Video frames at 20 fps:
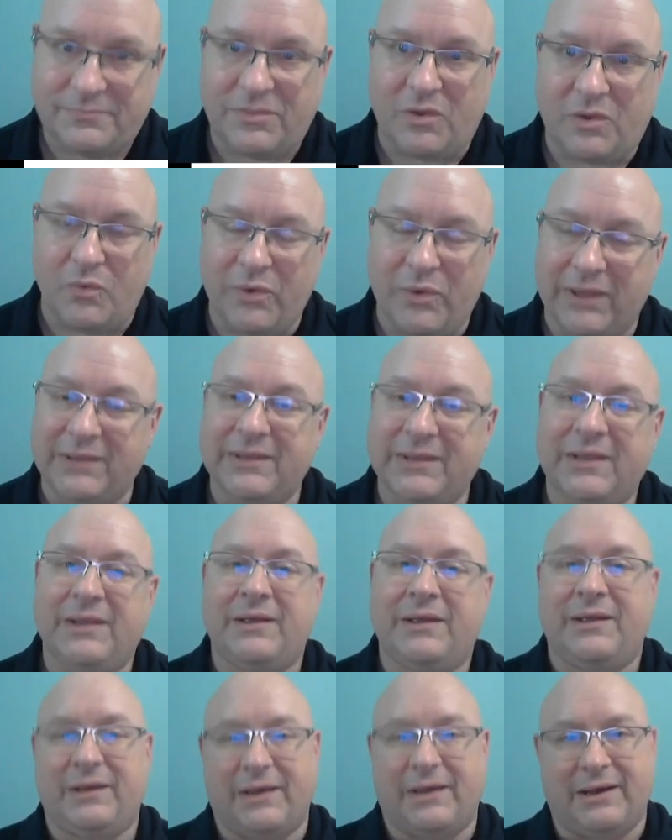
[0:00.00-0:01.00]
Well,
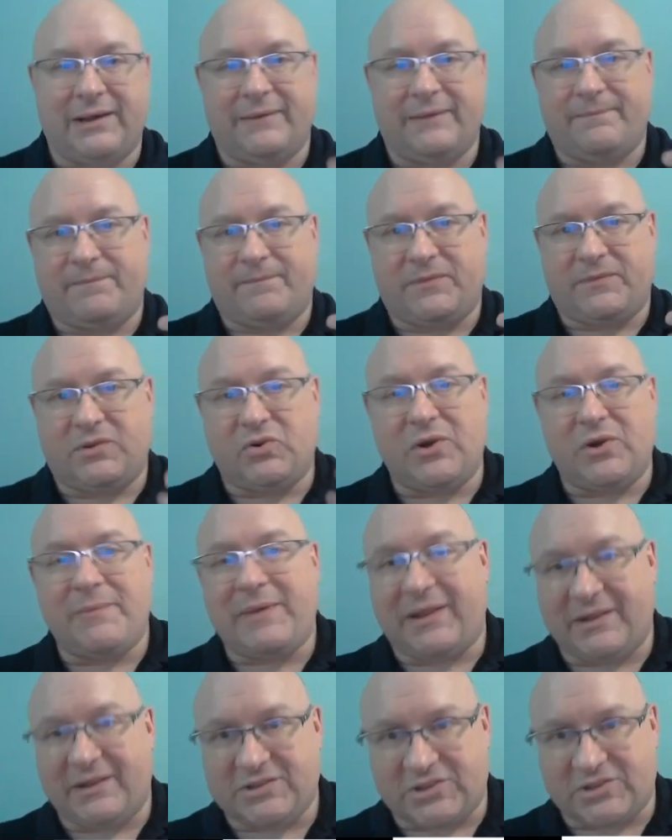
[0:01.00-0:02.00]

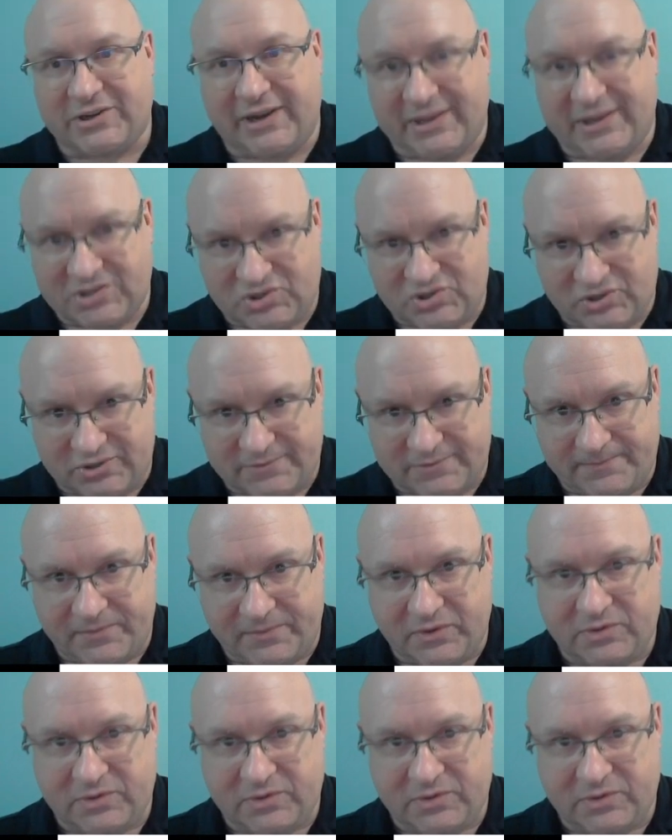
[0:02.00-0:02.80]
cuML is our answer.